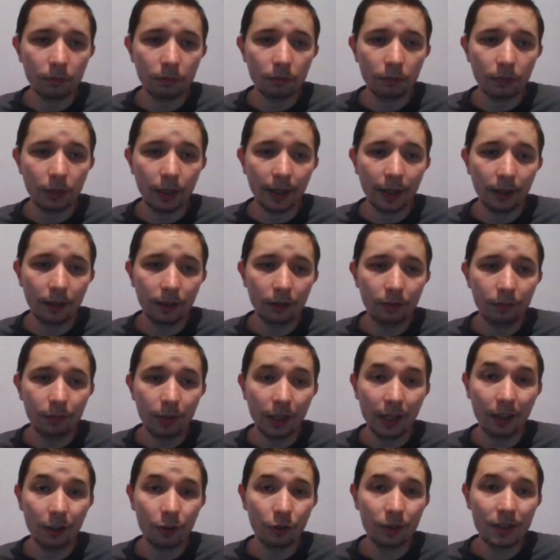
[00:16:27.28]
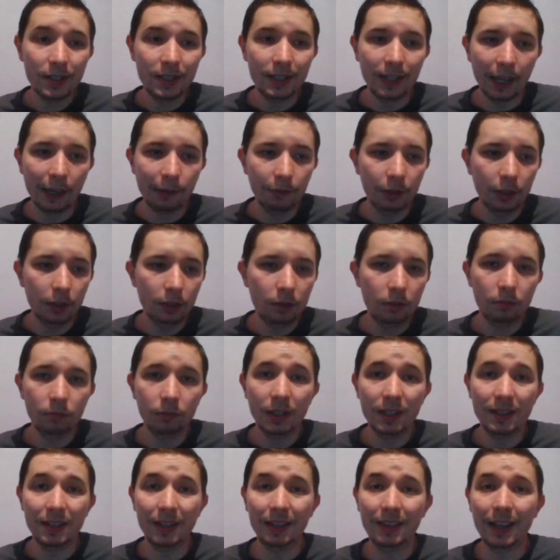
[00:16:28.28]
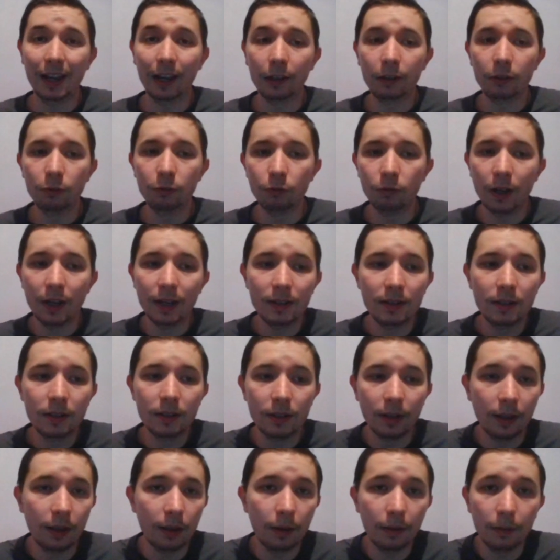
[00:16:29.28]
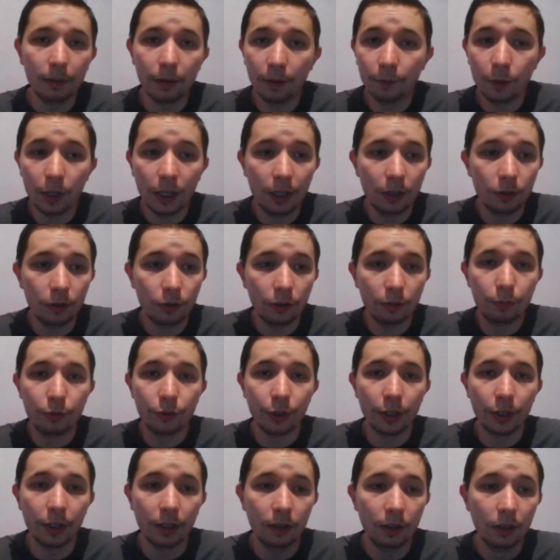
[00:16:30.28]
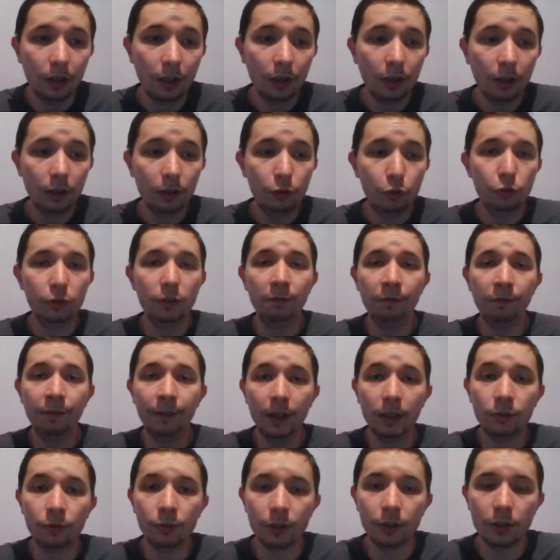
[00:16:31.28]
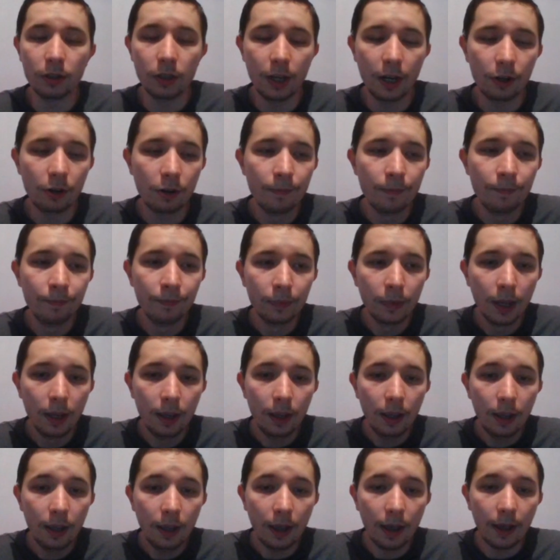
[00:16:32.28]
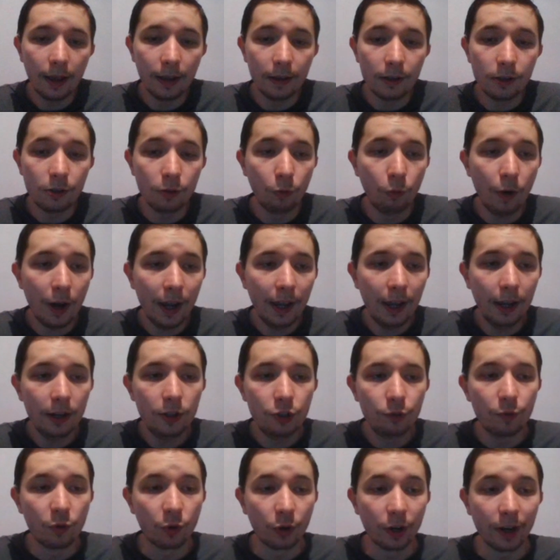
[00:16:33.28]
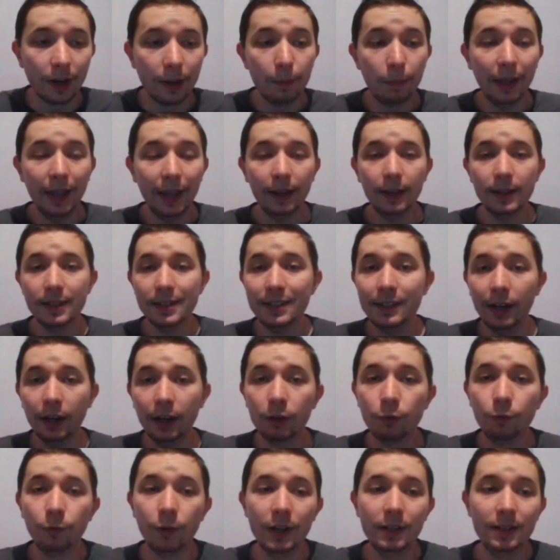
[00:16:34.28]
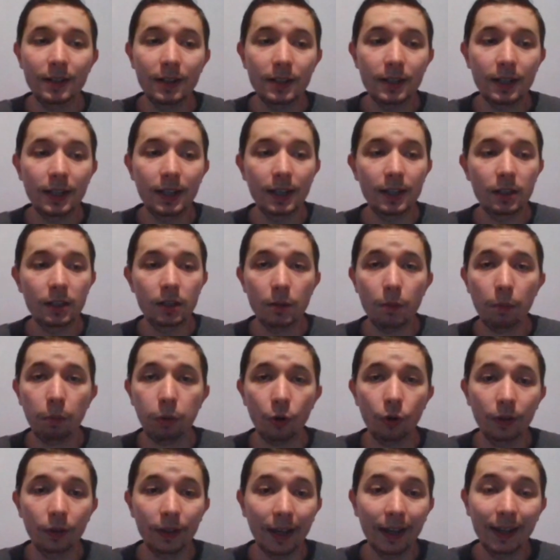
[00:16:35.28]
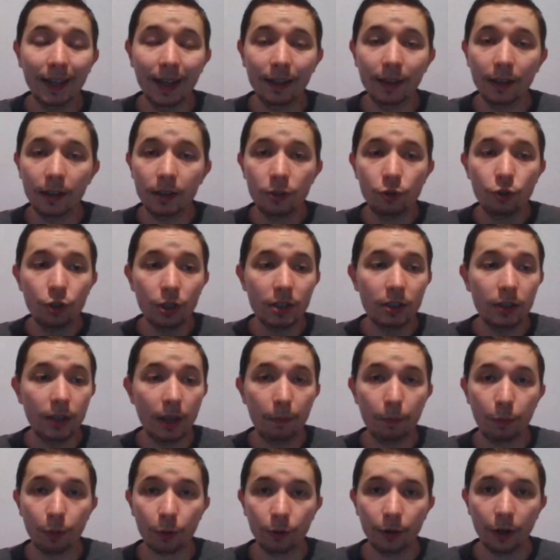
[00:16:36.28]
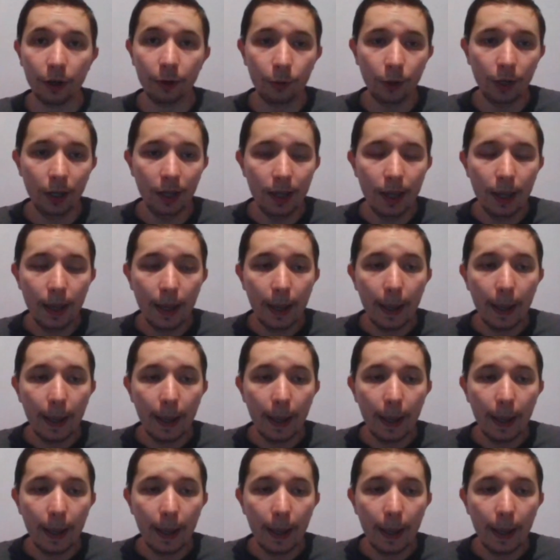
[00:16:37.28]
like, he cannot save it. It's attacked twice. We cannot bring two defenders there. So why h4? Black sacrifices his pawn. Again, it's just temporary.